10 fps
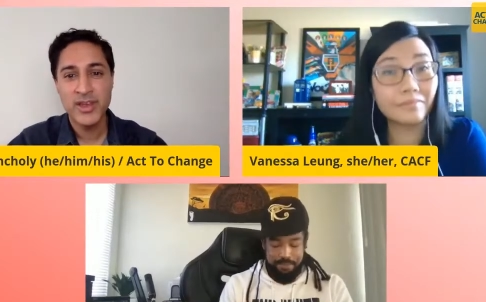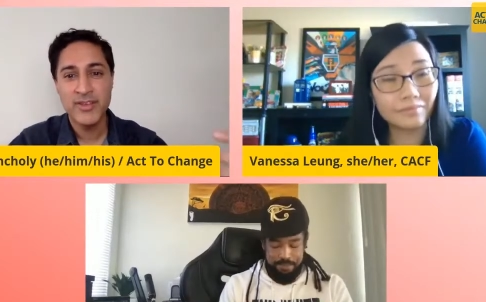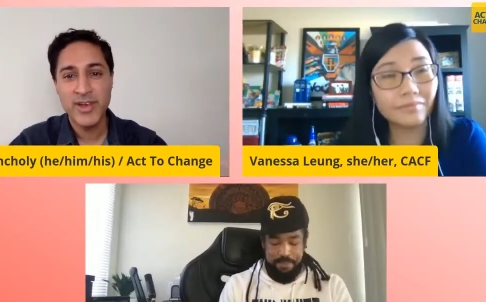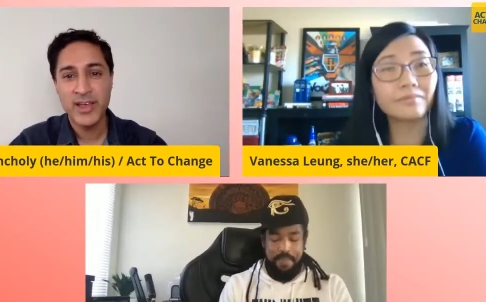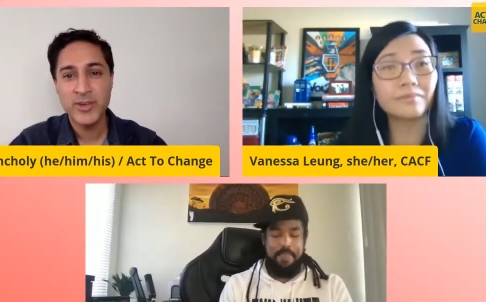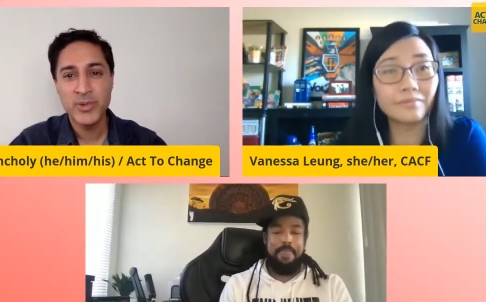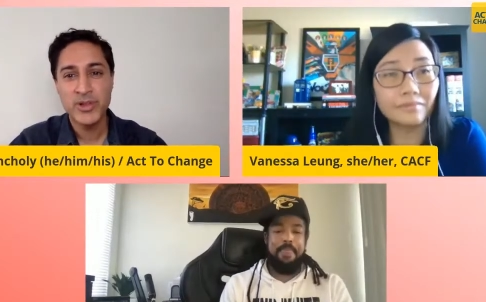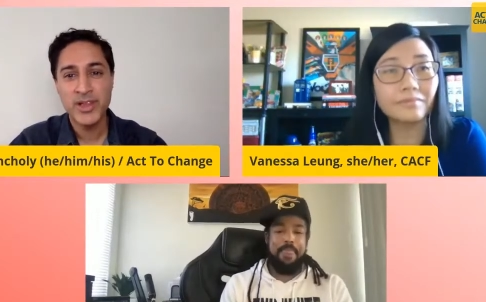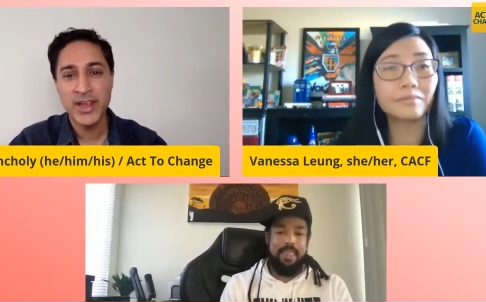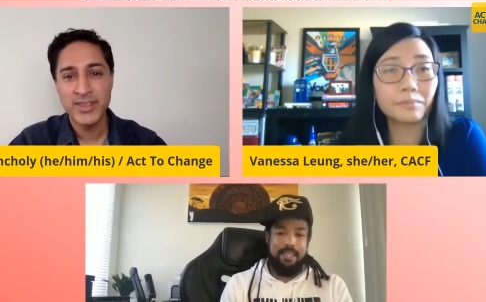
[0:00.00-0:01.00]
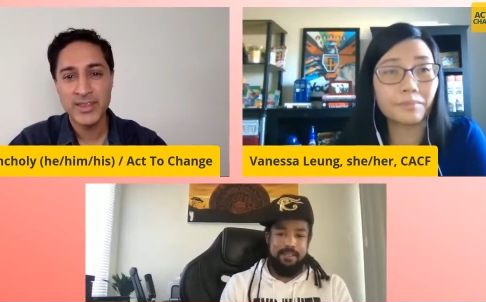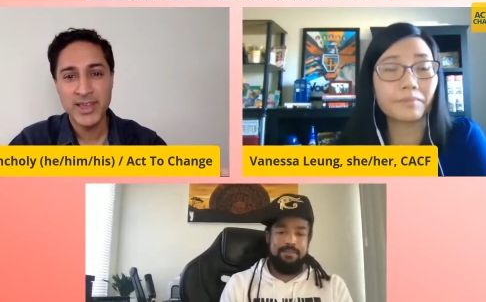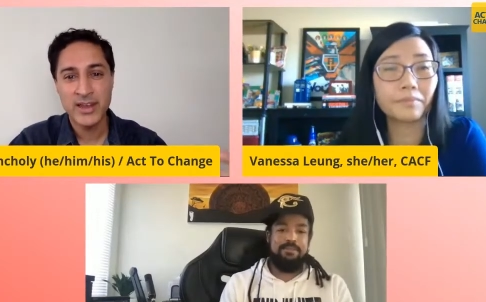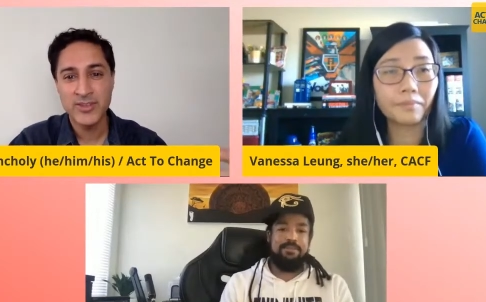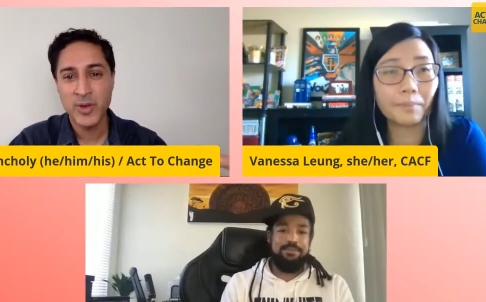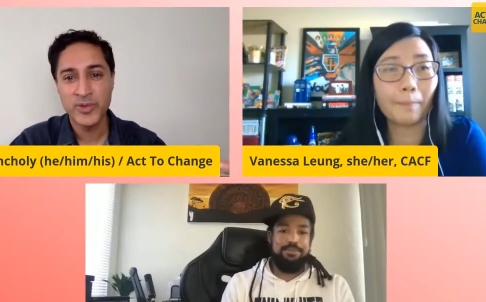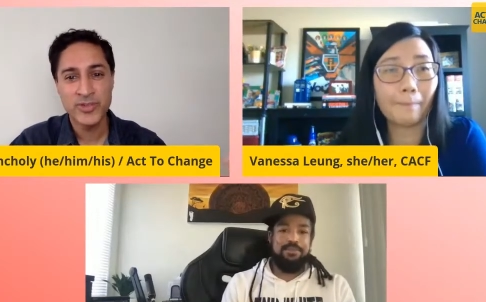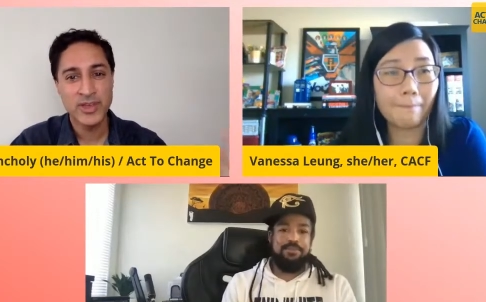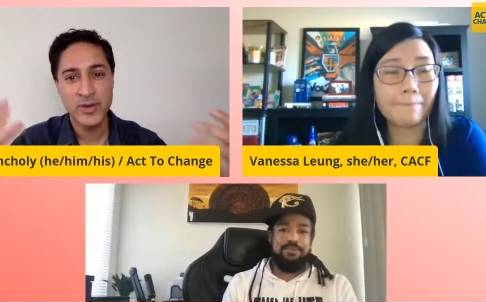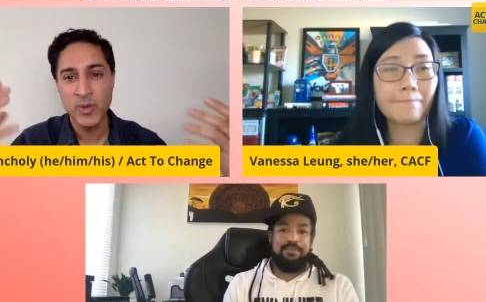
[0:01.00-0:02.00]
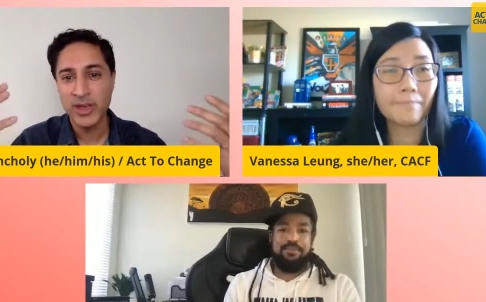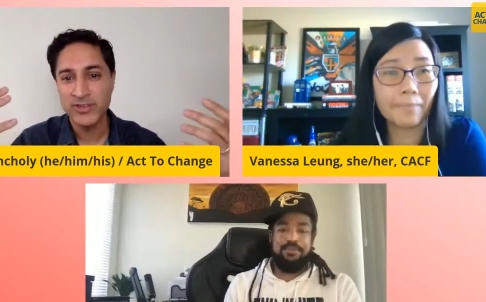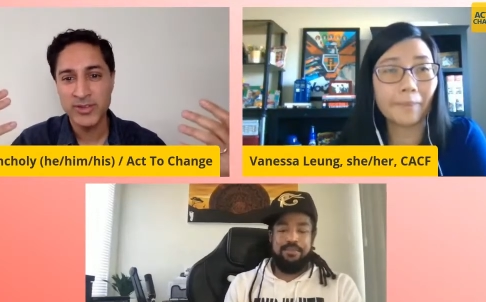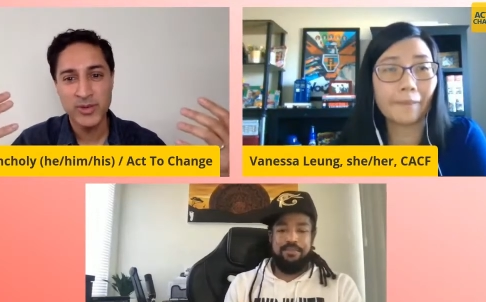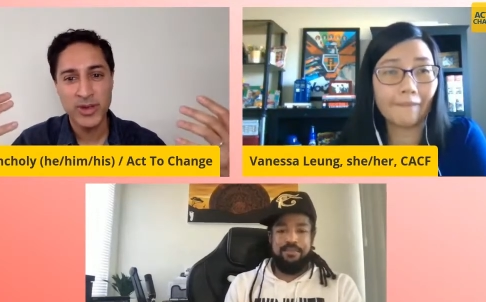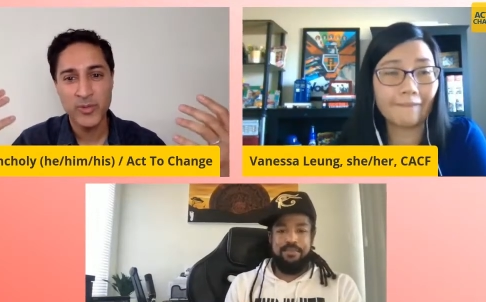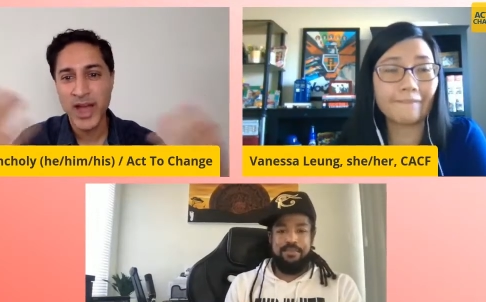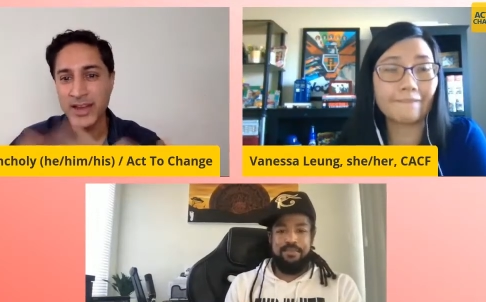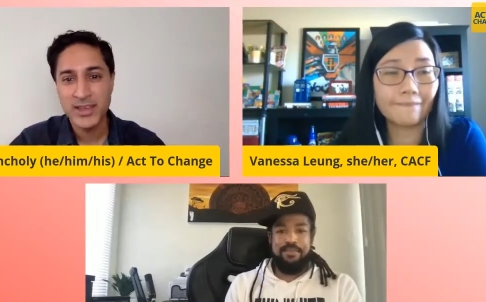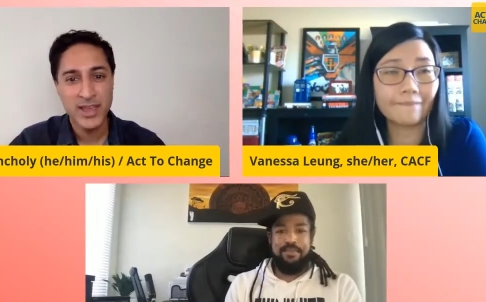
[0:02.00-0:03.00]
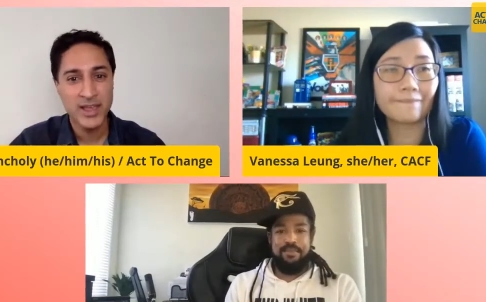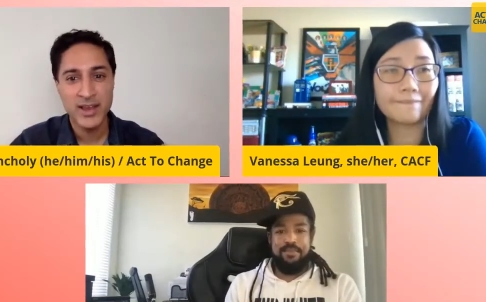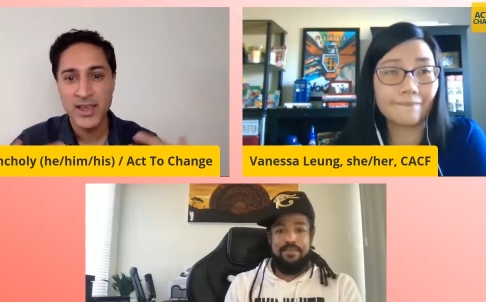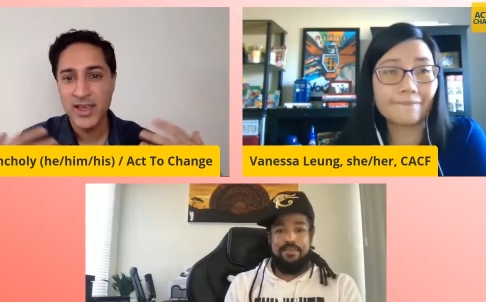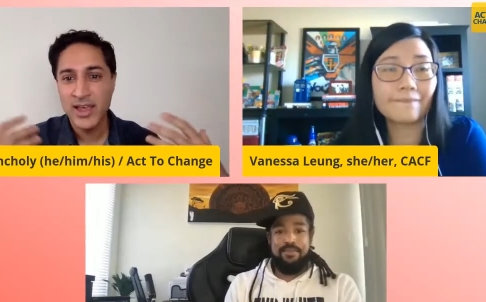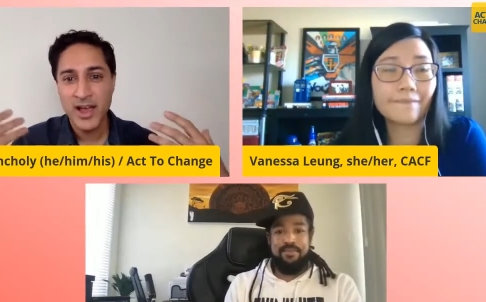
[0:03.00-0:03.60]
Speaker 1: Yeah people, and I think that is always like a way to eradicate